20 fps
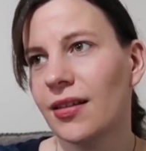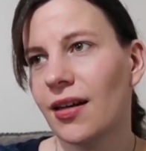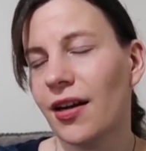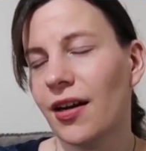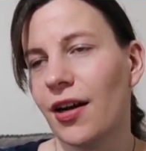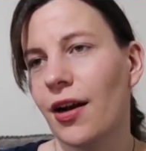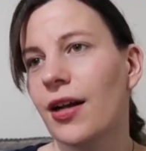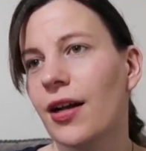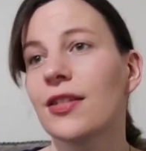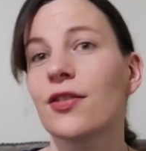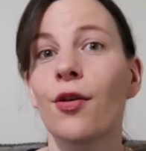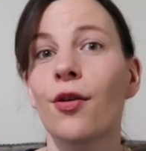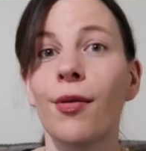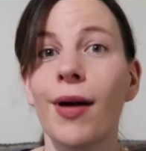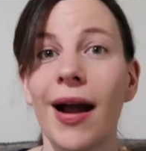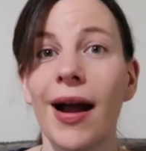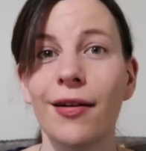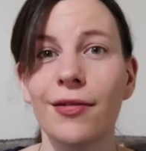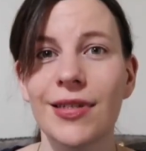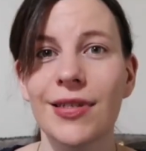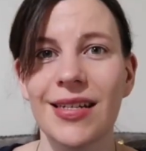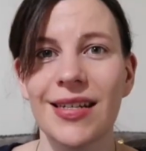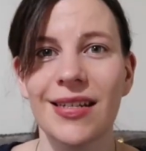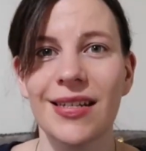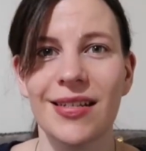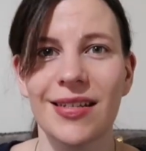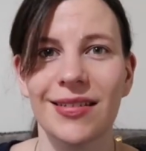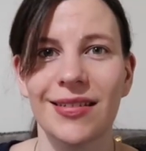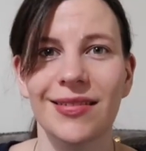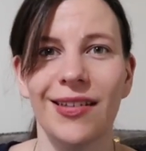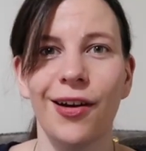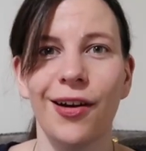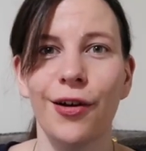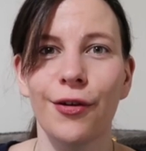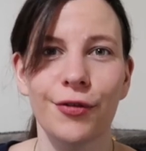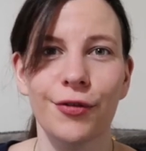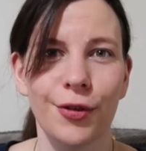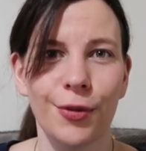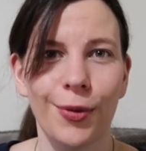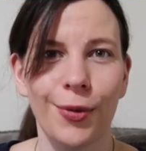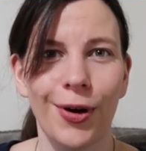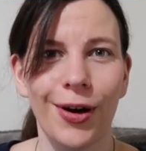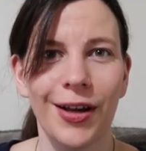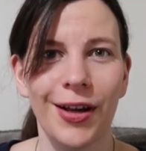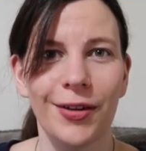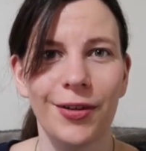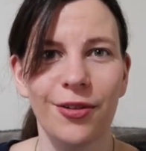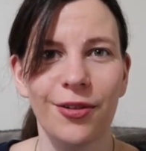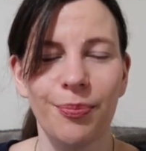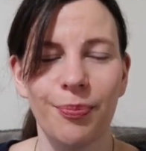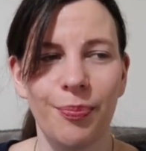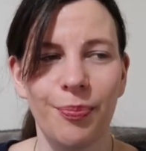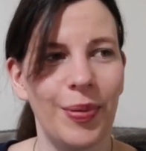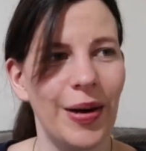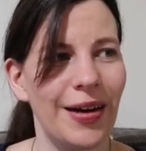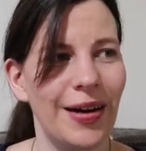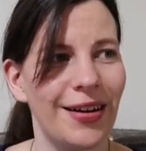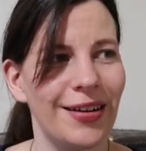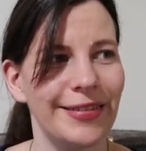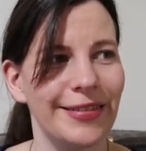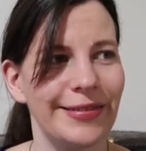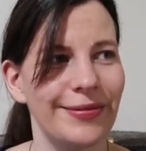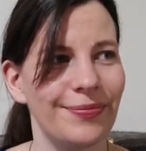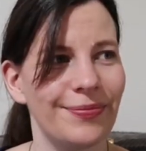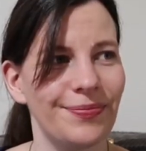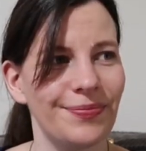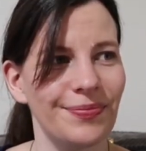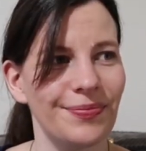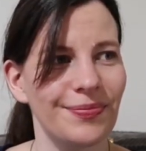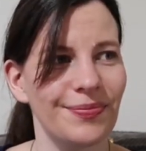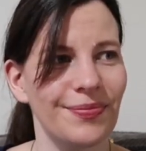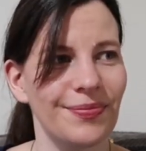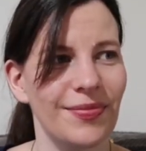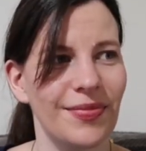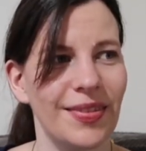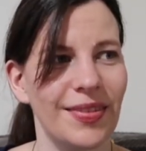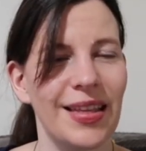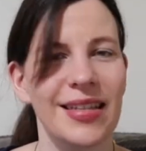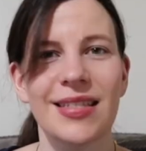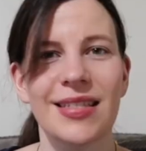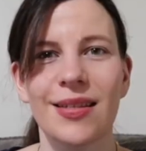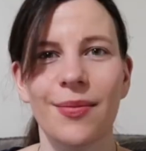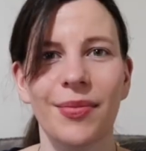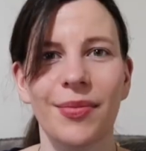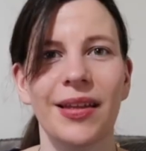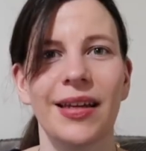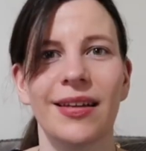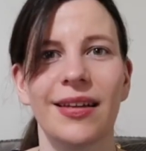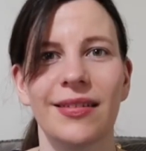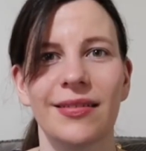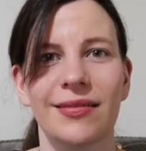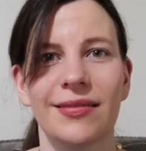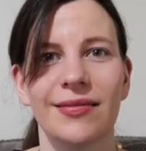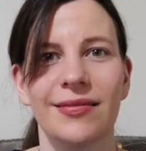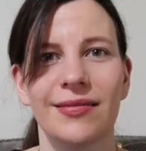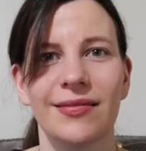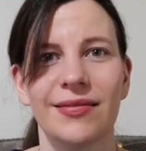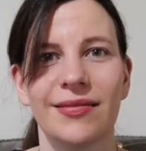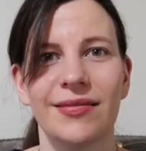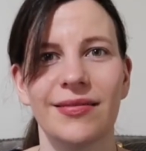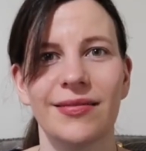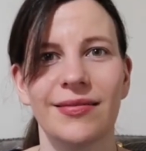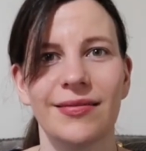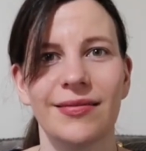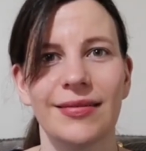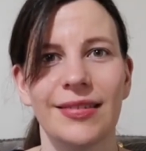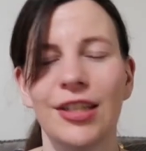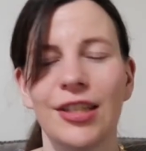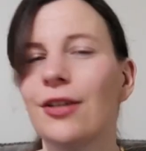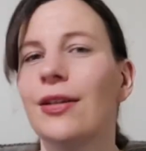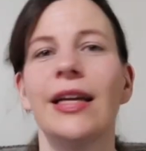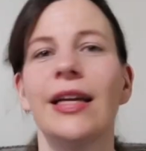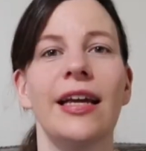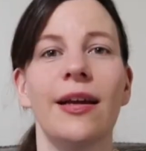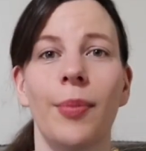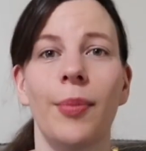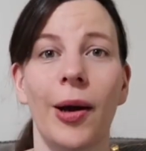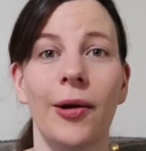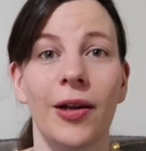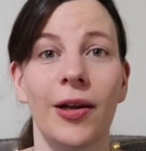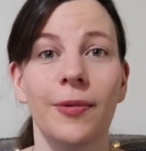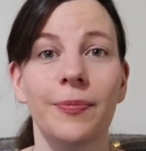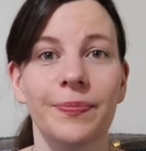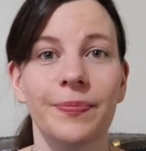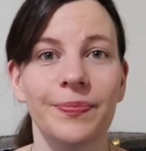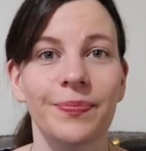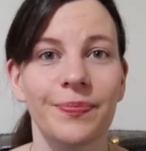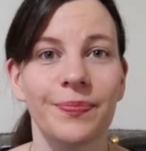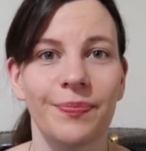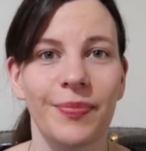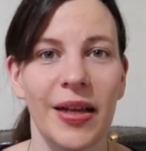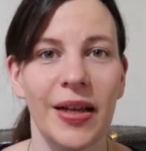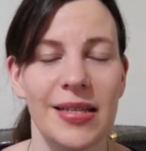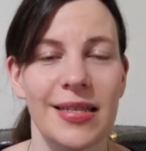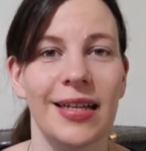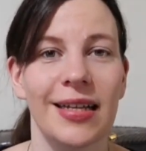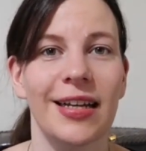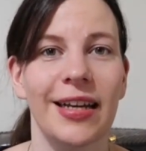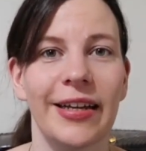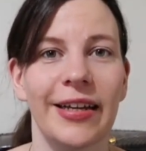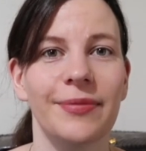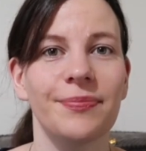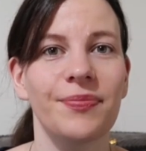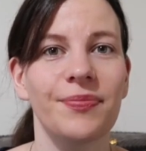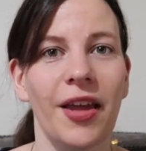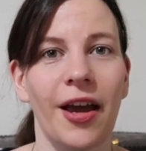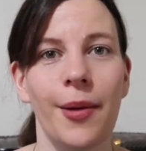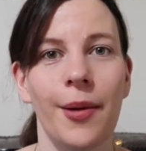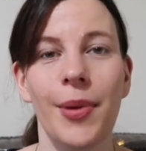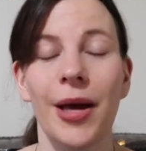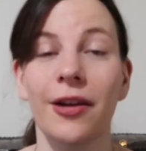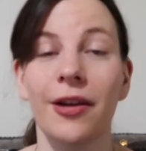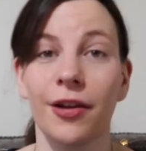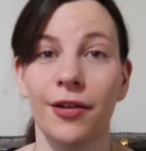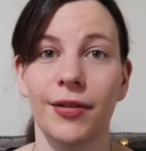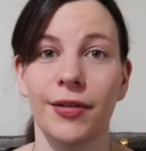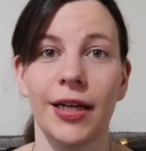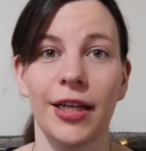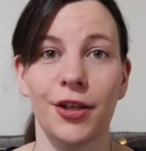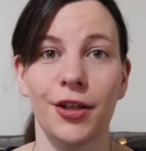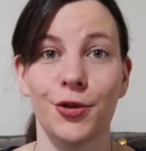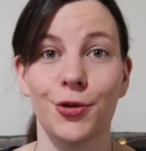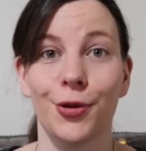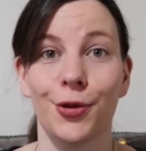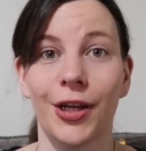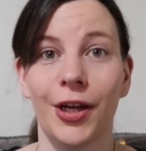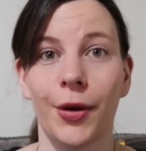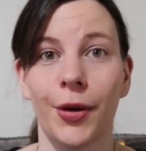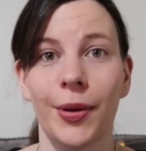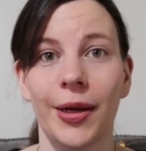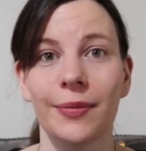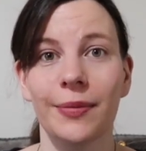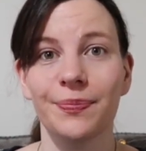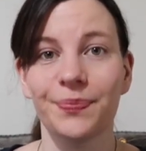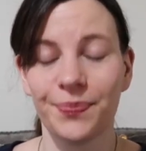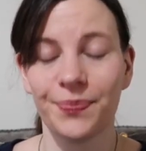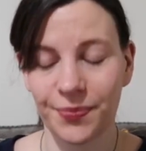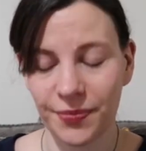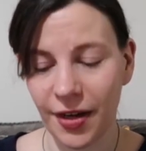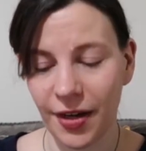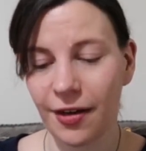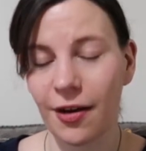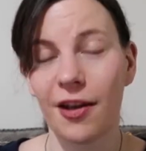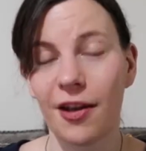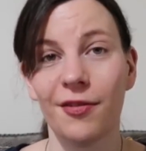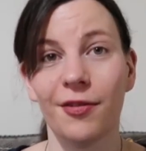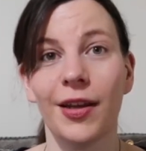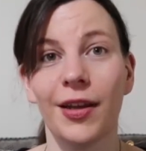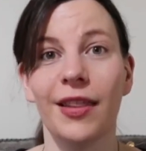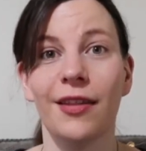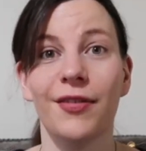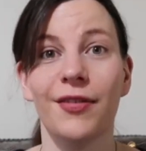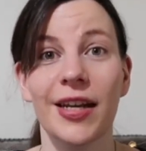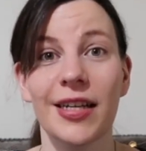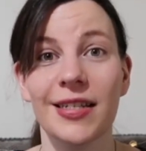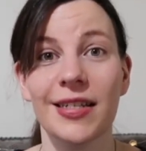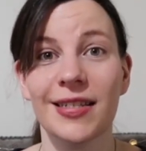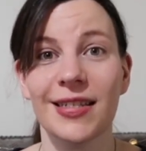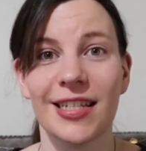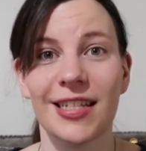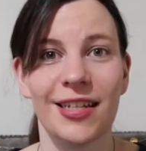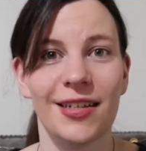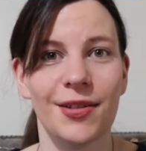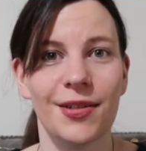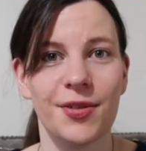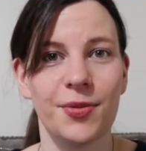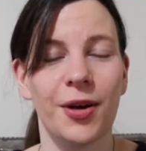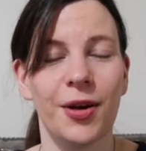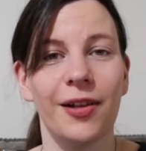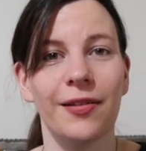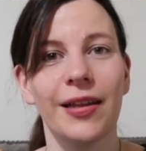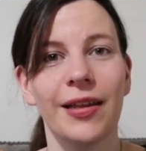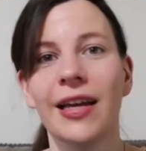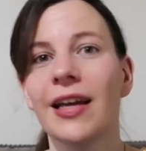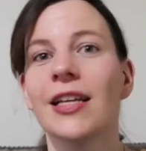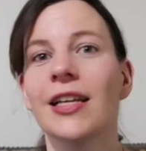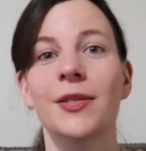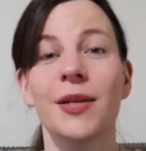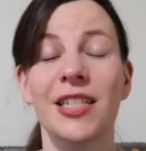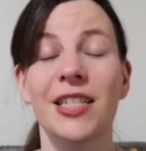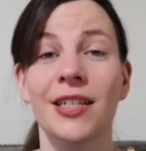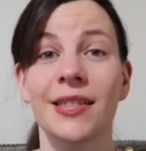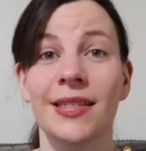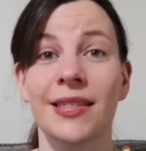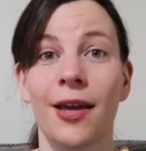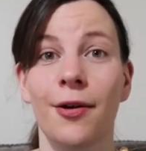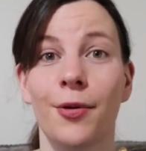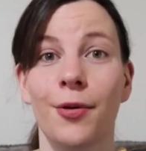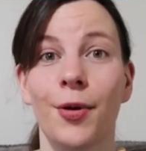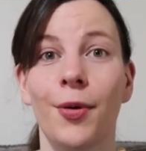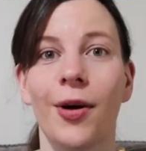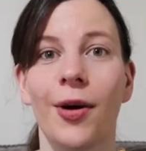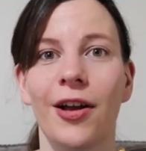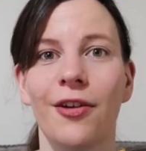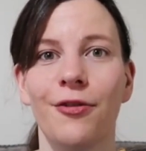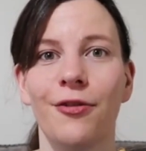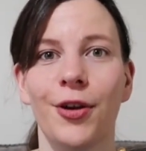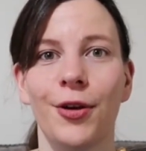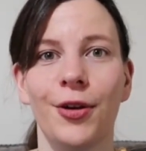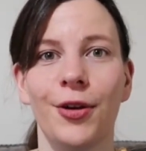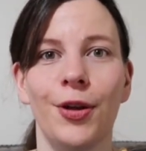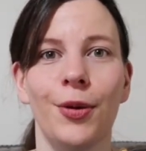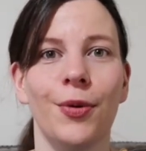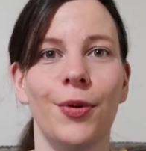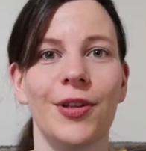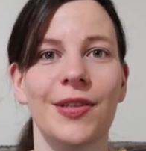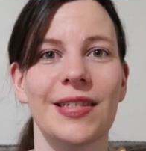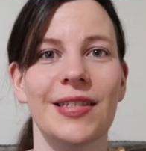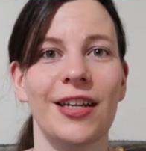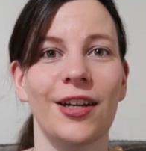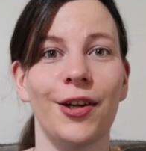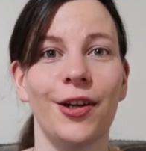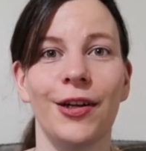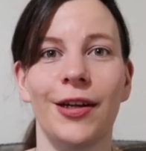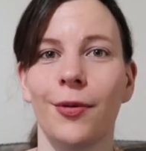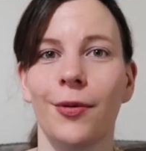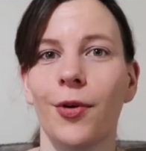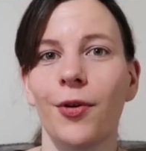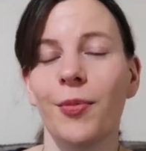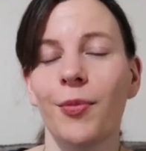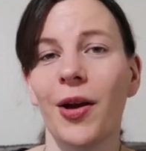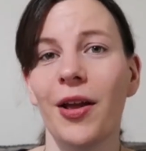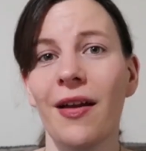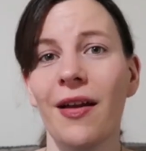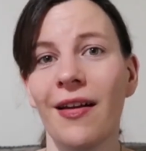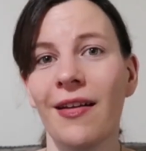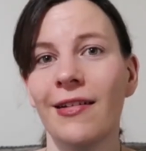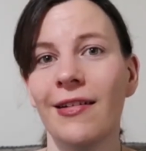don't know, it's crowded after a while, but there's something unique about it, basically, and I really enjoy going, and hopefully the vendors did as well, especially as there were quite a few new ones, including one of my